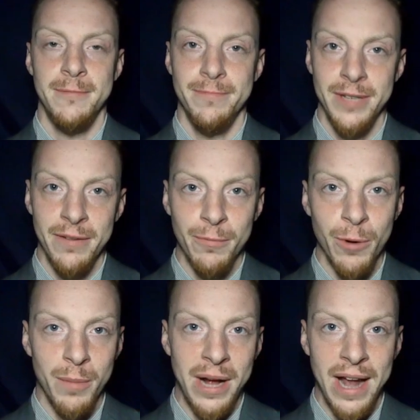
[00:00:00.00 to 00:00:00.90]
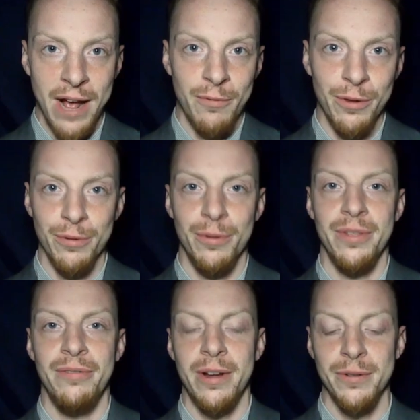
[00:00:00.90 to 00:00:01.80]
Given we're about halfway through with
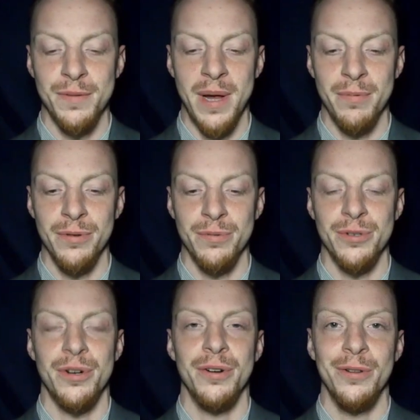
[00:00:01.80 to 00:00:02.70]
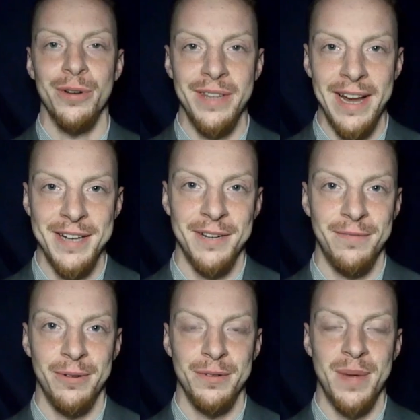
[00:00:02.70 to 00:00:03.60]
the Federalist Papers, we're starting to look at the
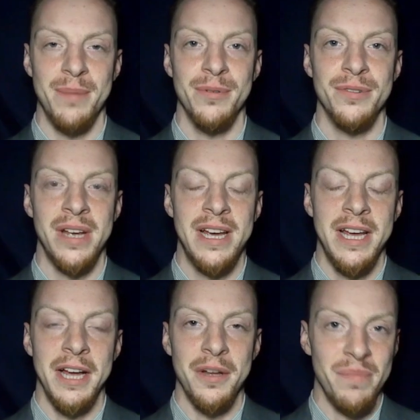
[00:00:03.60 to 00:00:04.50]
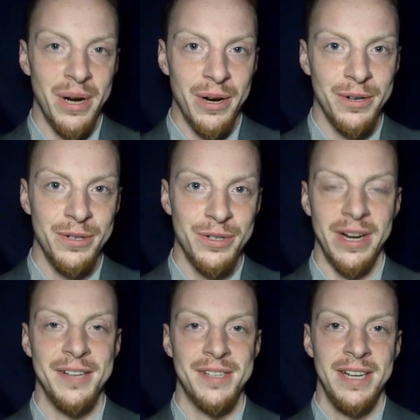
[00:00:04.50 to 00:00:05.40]
Anti-Federalist Papers and compare and
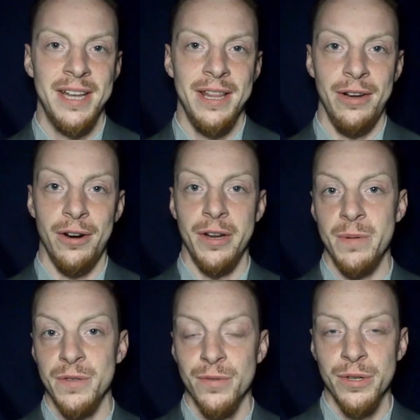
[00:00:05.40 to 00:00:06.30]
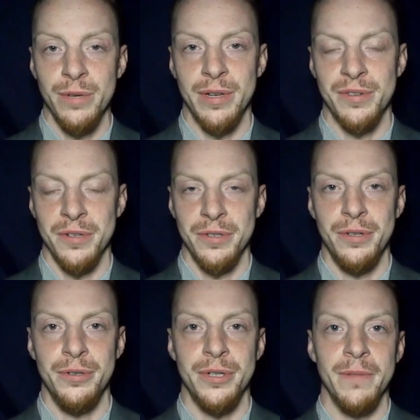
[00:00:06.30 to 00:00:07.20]
contrast the arguments for the U.S.
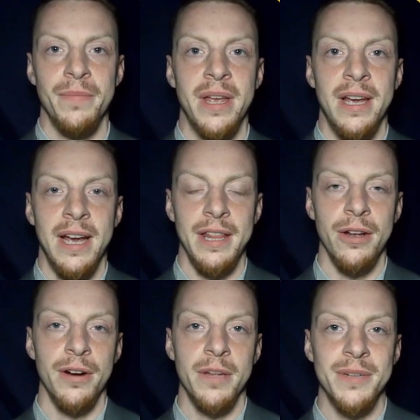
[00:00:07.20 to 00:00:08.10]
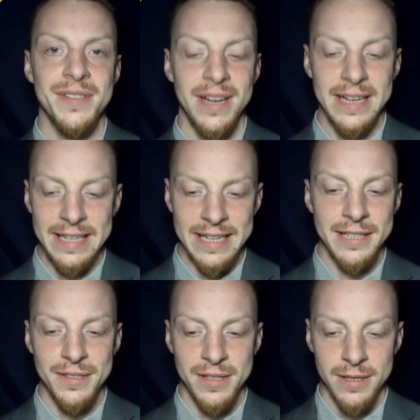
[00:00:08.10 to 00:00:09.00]
Constitution and the arguments
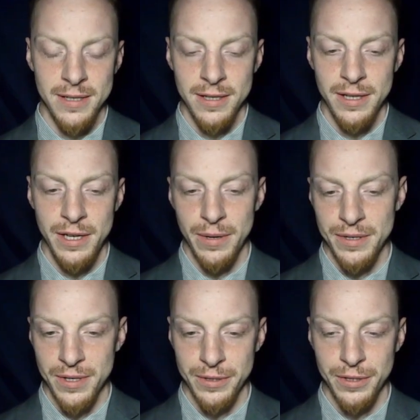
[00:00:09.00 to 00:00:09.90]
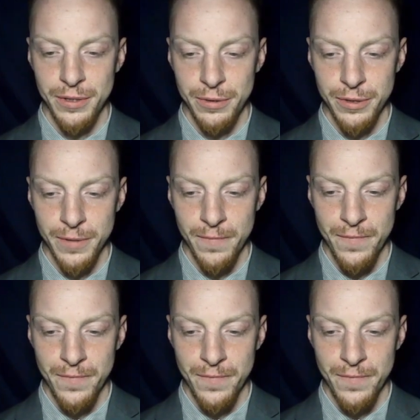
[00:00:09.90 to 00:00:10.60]
against the U.S. Constitution.